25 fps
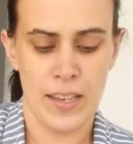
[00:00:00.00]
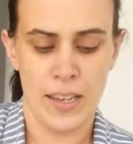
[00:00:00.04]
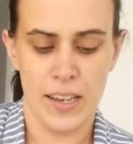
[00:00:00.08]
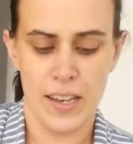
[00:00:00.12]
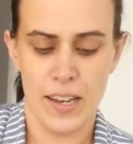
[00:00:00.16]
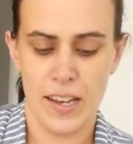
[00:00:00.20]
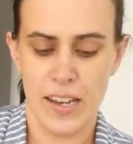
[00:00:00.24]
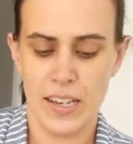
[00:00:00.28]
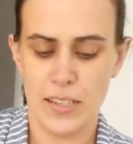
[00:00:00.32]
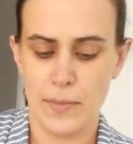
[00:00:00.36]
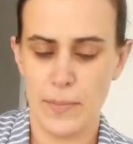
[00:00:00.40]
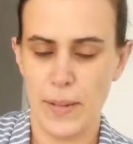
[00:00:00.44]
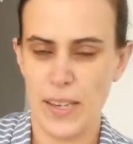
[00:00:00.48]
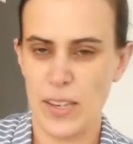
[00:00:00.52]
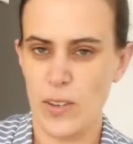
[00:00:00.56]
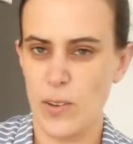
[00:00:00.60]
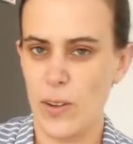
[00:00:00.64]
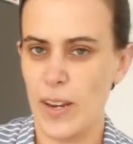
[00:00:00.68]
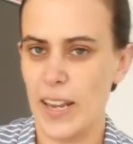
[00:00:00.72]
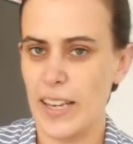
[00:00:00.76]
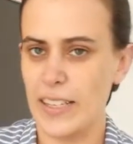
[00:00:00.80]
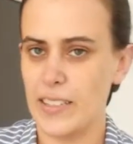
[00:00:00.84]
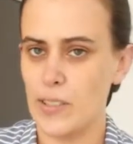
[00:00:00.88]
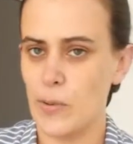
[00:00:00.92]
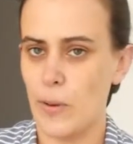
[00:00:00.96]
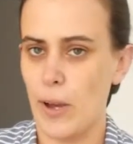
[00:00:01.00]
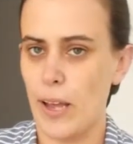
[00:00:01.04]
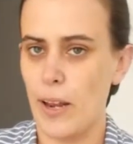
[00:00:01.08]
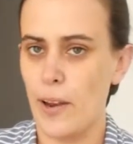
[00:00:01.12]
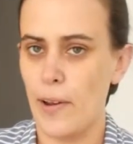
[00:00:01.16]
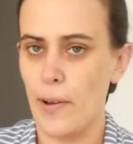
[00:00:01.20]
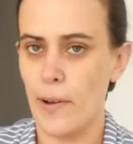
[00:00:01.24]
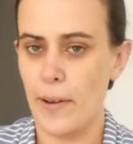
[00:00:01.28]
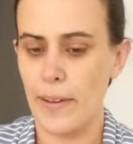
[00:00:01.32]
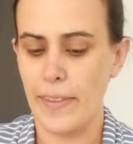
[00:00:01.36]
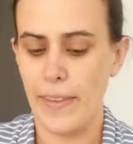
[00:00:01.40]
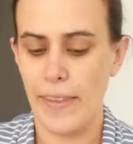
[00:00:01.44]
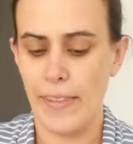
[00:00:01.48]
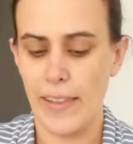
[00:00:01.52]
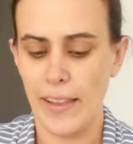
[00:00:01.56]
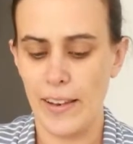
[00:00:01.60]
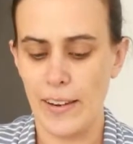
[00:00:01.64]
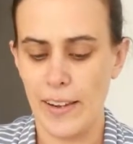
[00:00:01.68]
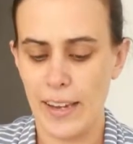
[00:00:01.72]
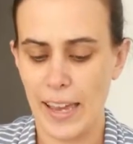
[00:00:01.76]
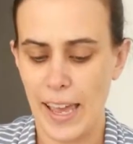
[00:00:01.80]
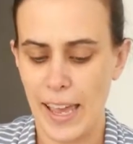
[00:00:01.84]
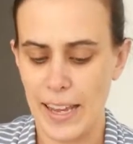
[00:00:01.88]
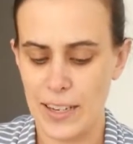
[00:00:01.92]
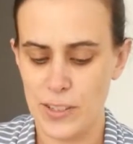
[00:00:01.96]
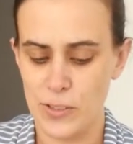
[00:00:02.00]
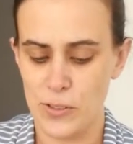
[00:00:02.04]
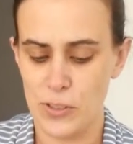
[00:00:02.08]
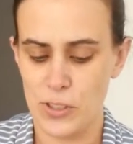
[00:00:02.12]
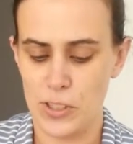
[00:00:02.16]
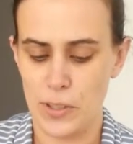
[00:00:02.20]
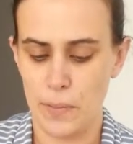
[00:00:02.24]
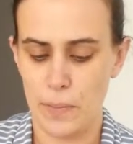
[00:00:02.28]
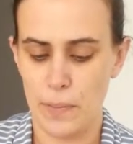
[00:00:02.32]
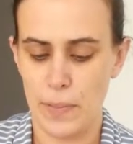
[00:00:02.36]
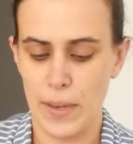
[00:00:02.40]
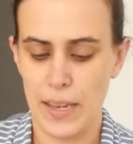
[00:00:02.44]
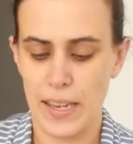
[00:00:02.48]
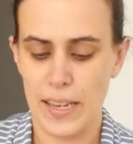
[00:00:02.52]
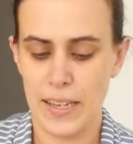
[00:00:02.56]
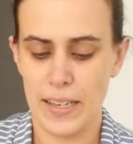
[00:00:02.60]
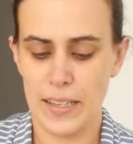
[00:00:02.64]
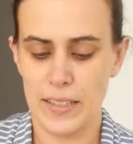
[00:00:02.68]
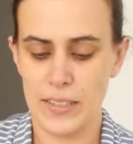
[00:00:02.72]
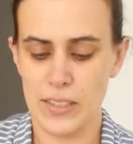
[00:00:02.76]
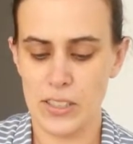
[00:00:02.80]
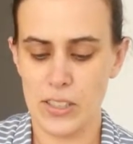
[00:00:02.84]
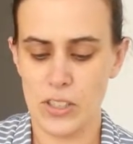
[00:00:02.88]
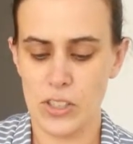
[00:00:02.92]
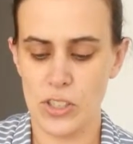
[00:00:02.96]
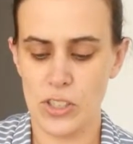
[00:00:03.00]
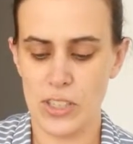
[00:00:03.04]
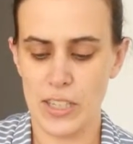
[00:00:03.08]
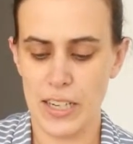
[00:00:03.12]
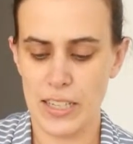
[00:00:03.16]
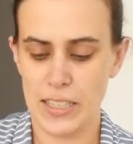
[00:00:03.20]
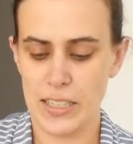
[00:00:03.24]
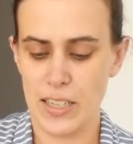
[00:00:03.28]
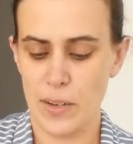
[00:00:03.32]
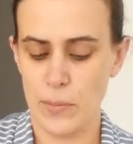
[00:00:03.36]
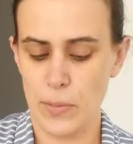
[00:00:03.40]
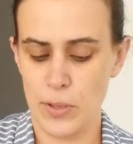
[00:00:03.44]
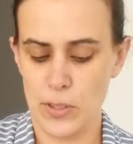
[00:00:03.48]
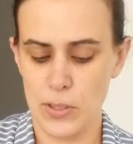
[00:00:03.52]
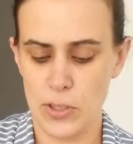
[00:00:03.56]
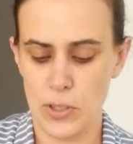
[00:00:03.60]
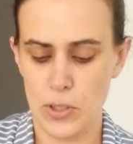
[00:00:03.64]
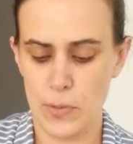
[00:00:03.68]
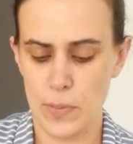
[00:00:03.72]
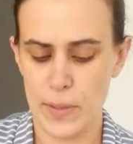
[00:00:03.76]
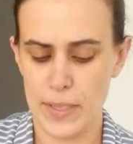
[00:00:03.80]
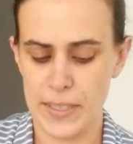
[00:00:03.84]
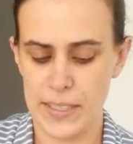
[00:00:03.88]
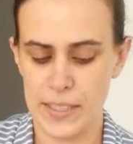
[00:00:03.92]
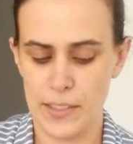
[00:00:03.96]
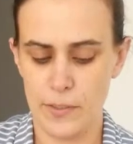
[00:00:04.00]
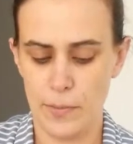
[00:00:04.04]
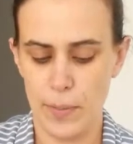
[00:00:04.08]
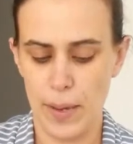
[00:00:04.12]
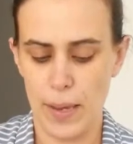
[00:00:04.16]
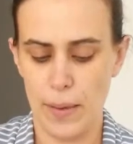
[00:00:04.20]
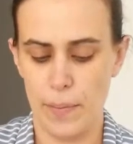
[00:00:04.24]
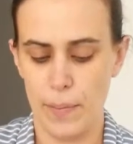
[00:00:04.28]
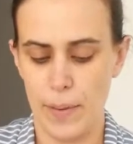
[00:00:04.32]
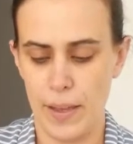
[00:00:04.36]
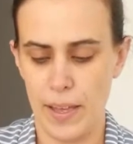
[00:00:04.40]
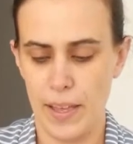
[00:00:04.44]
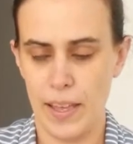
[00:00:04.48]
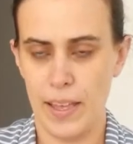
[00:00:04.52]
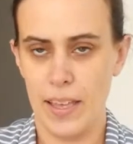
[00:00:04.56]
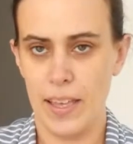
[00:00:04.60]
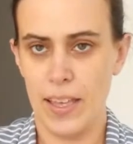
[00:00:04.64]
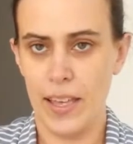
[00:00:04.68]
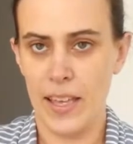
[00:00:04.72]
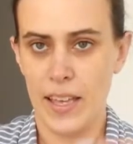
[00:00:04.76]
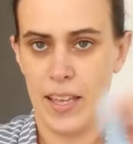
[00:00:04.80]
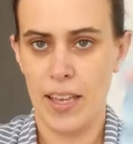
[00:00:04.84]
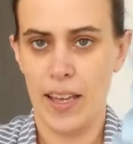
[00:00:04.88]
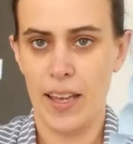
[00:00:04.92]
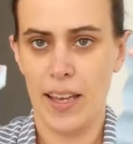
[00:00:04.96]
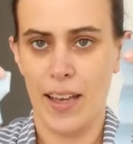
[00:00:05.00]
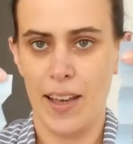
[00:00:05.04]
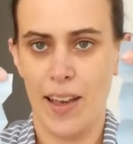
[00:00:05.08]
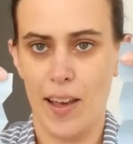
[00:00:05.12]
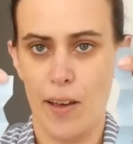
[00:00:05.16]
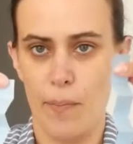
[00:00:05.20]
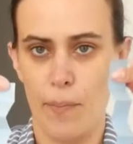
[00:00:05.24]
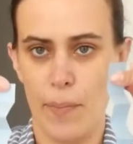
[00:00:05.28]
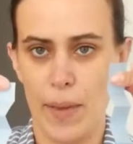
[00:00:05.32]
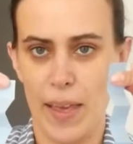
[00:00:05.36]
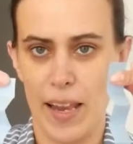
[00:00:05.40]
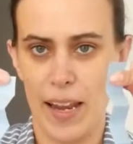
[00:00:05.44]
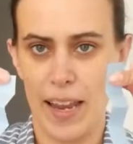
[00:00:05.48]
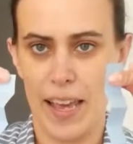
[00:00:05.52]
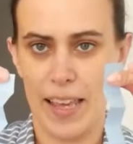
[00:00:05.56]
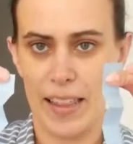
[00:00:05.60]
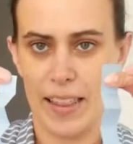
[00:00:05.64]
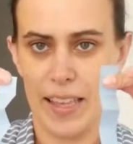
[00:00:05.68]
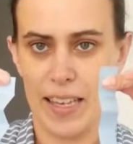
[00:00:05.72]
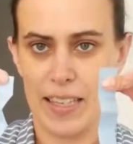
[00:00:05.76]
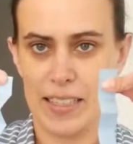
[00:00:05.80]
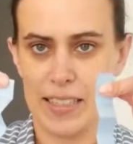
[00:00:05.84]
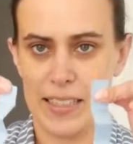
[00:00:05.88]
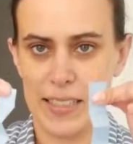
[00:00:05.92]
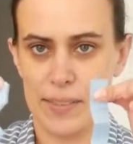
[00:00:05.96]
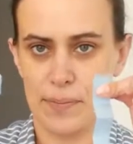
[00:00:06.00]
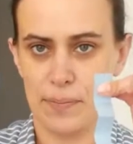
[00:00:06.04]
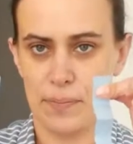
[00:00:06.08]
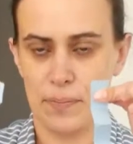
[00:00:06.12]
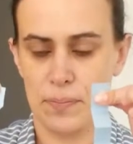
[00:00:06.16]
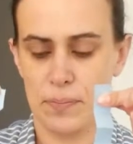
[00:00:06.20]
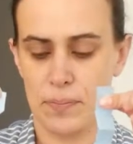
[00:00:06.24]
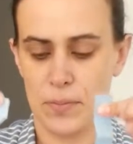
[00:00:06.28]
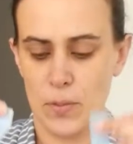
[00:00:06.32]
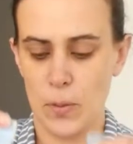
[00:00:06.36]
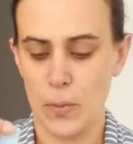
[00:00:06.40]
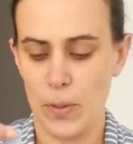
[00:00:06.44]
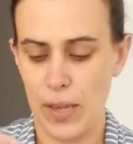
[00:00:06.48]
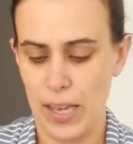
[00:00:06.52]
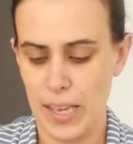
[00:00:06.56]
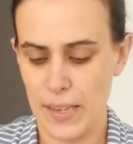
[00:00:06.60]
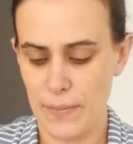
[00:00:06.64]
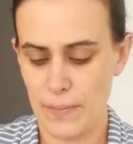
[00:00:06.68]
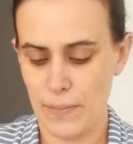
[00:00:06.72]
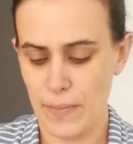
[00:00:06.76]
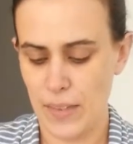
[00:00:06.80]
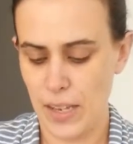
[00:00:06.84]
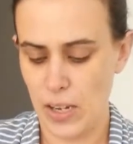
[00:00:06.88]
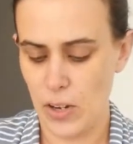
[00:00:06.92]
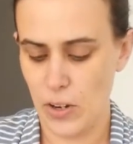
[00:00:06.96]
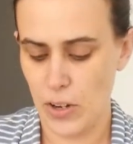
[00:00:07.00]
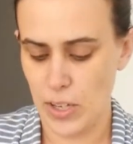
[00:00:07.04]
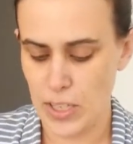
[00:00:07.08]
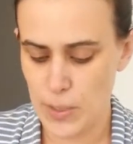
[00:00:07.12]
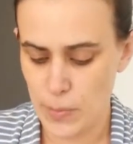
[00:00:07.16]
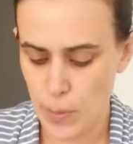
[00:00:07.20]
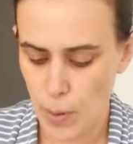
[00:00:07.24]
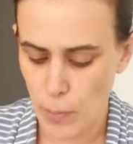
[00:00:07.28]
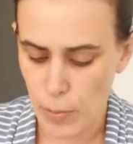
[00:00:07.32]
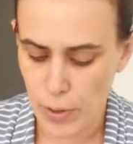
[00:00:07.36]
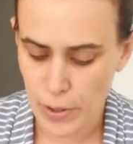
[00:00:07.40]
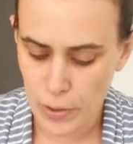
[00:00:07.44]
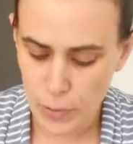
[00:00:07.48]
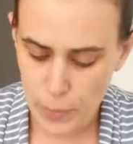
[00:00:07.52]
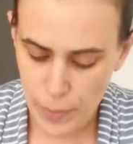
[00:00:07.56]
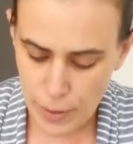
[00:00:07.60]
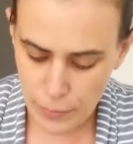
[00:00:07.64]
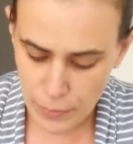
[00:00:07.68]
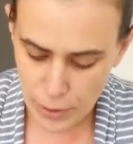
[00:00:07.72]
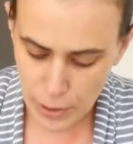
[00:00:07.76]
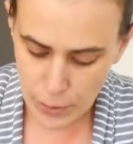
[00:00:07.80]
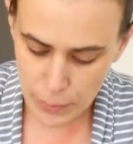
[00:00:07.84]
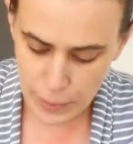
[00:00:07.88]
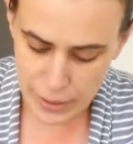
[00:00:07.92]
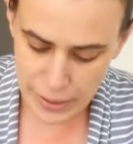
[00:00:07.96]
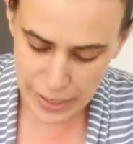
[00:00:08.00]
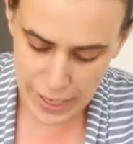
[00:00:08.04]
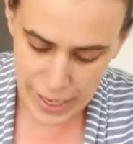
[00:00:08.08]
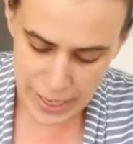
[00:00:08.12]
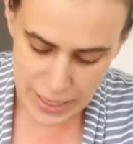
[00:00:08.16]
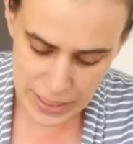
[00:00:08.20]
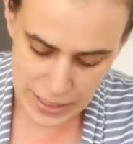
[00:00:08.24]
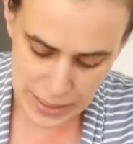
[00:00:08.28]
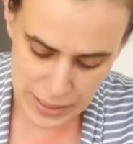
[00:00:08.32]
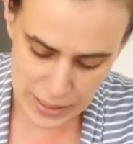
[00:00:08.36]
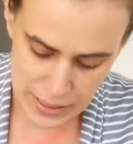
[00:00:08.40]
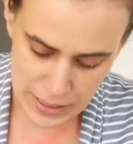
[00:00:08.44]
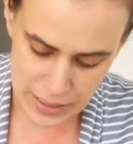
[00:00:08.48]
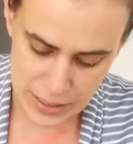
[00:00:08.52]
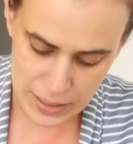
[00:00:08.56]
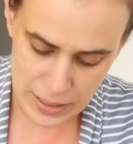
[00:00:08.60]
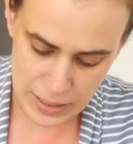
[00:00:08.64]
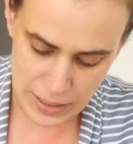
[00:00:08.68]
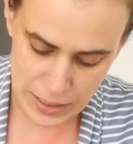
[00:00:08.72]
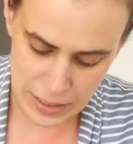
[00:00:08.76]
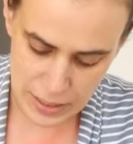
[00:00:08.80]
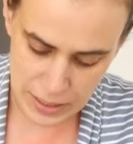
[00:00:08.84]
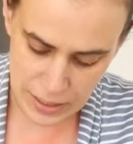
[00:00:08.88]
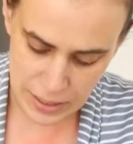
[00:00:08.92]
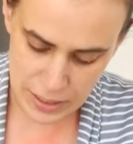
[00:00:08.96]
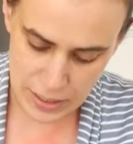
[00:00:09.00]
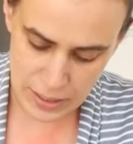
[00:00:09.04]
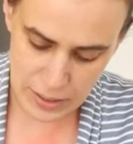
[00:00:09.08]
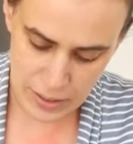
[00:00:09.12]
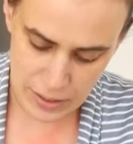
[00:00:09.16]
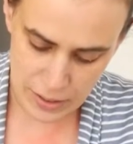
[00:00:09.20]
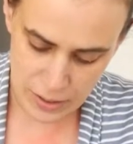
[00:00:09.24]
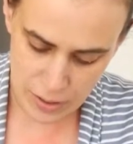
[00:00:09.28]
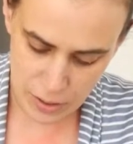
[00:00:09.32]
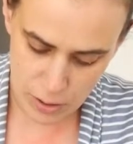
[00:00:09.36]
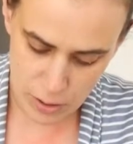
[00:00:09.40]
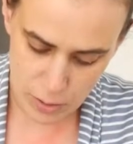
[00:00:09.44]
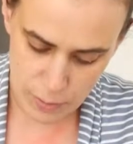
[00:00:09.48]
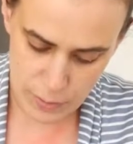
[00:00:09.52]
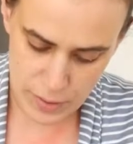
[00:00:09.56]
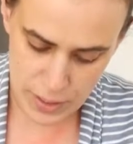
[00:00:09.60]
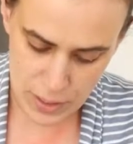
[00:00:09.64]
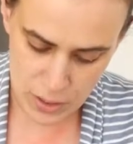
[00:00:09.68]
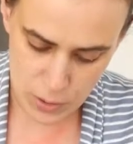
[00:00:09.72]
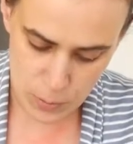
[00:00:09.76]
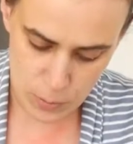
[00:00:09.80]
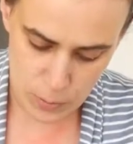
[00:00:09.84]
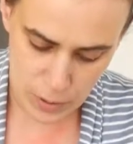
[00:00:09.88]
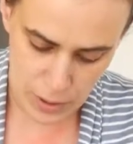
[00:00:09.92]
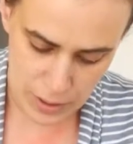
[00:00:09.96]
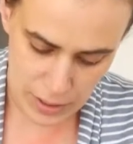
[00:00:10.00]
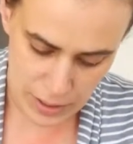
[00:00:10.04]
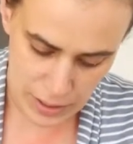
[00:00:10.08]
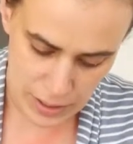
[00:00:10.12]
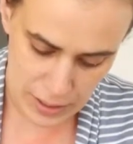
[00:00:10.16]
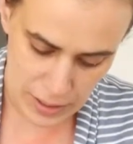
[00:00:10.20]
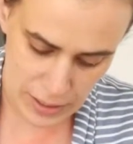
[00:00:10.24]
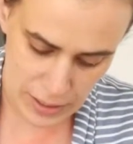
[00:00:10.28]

I'd make your legs quite long and then they look extra jumpy. So you should end up with two pieces of paper, a bit like this, okay? Then we're going to pop a little bit of glue on the end of each one